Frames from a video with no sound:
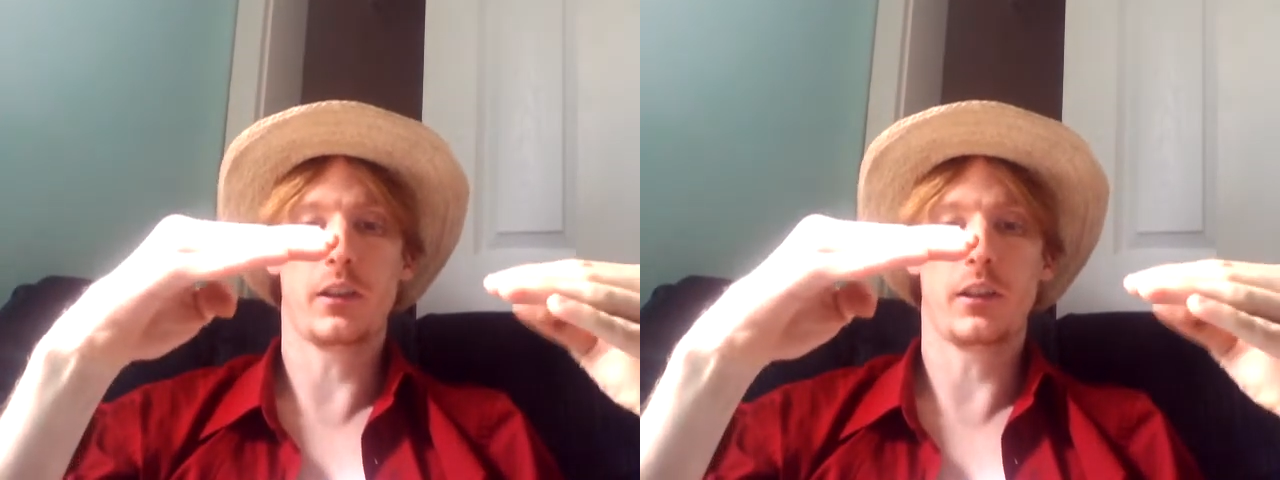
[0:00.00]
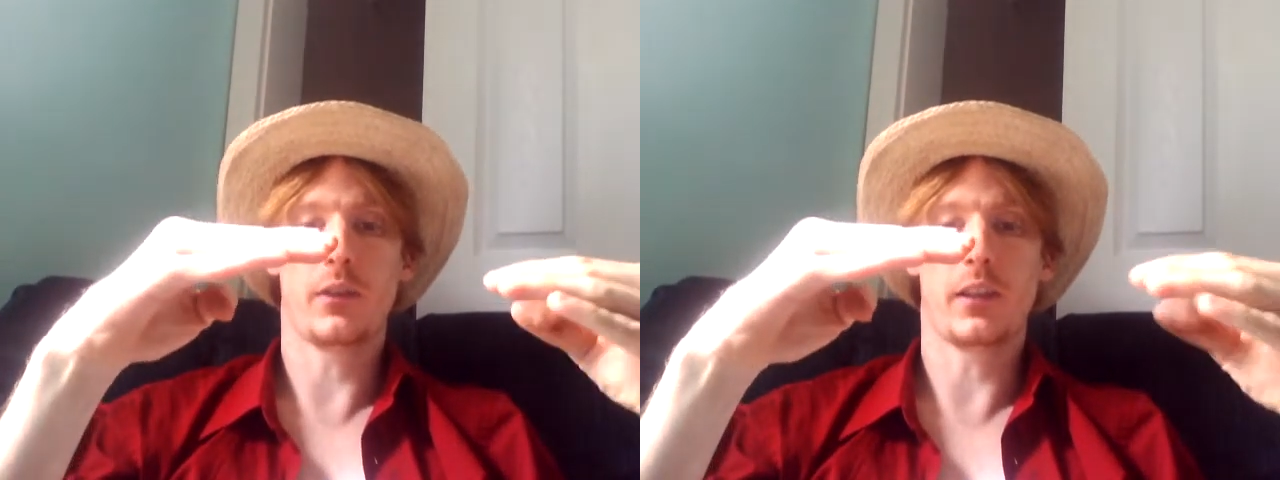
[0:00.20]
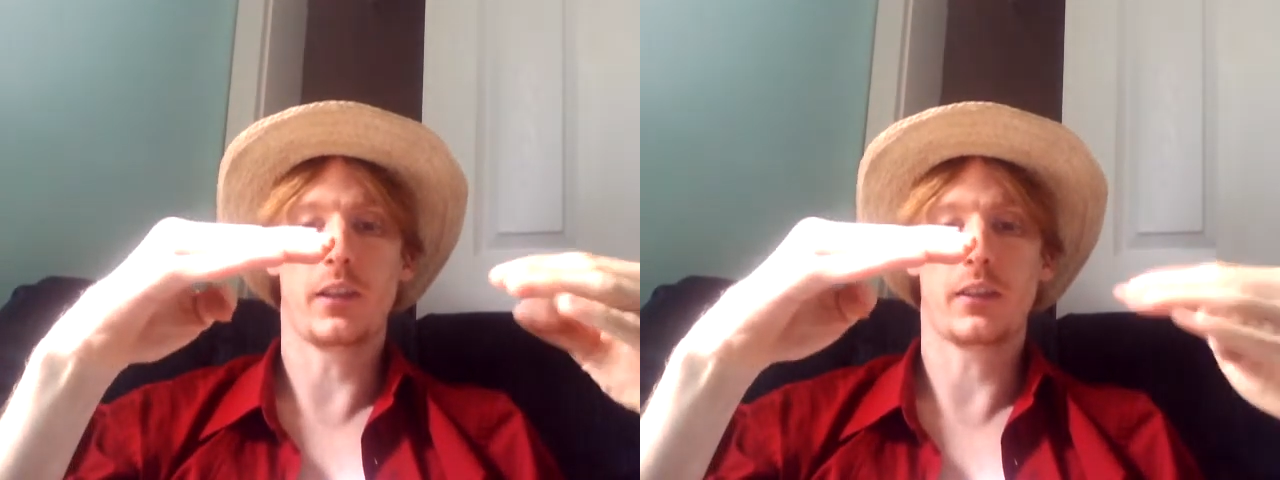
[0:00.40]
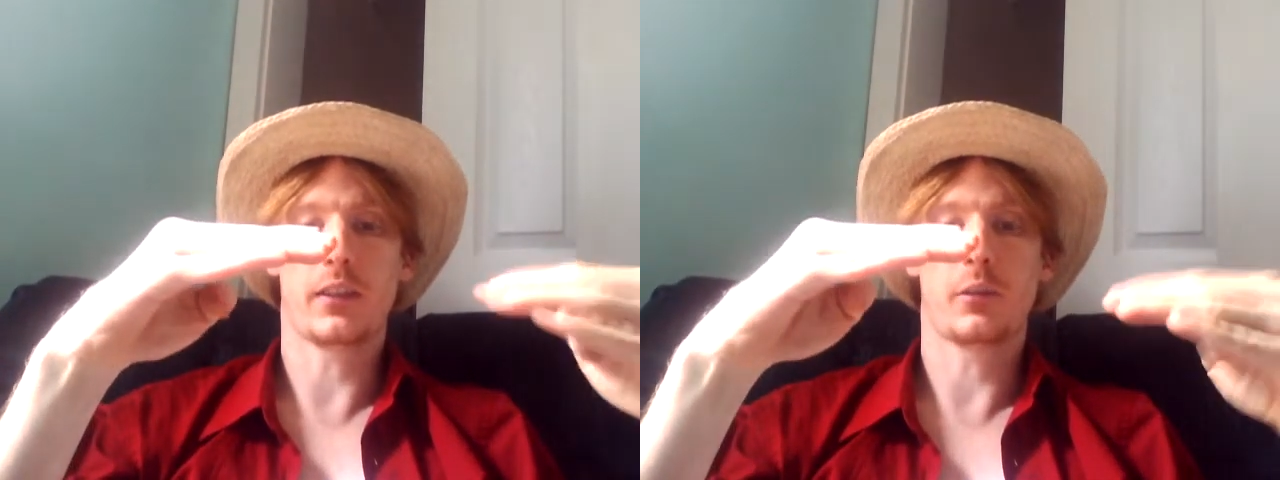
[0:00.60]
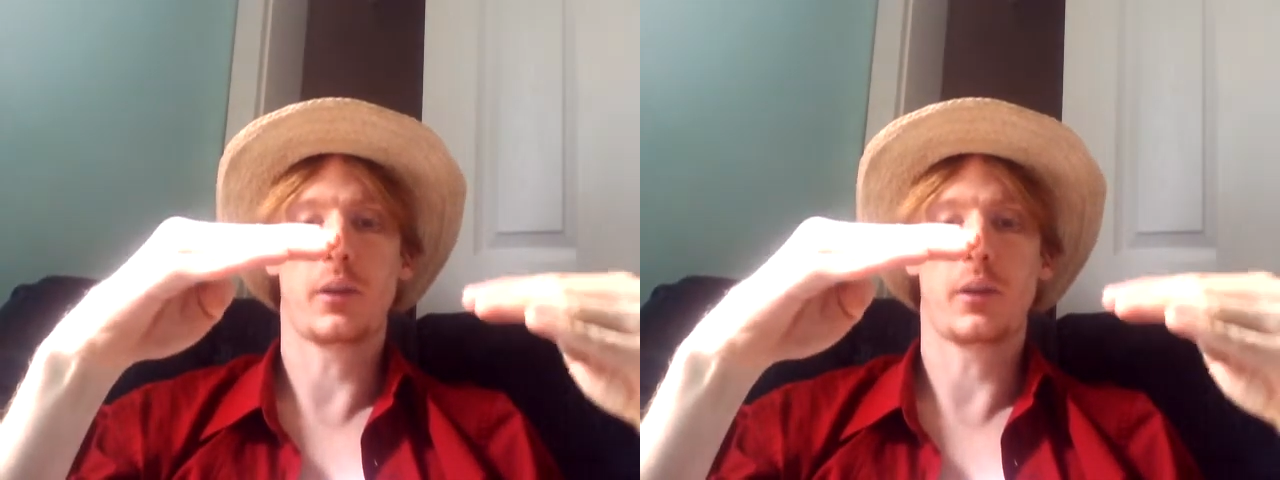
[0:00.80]
of the text
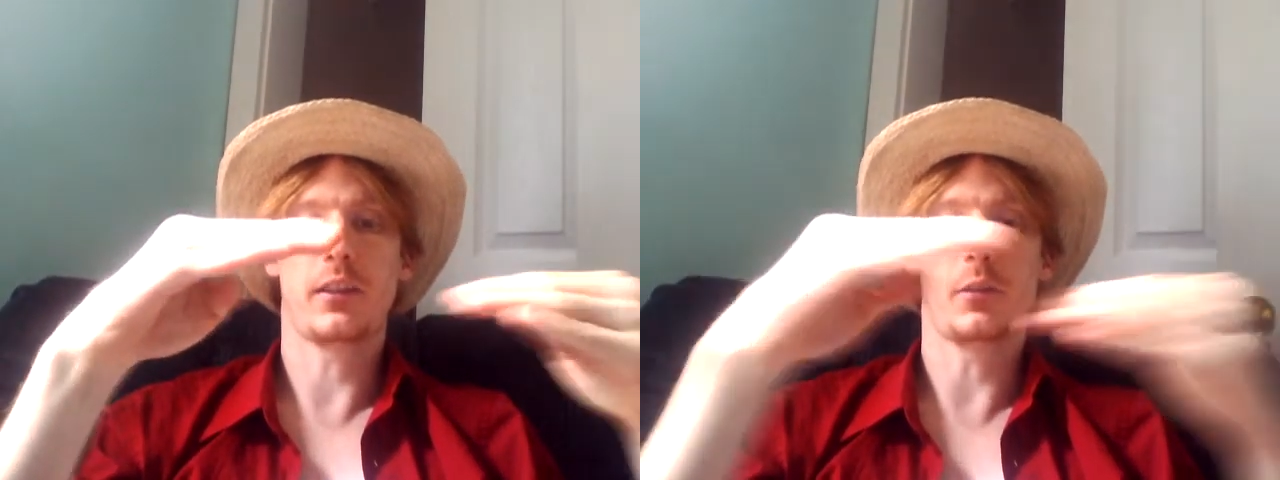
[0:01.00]
and sprites need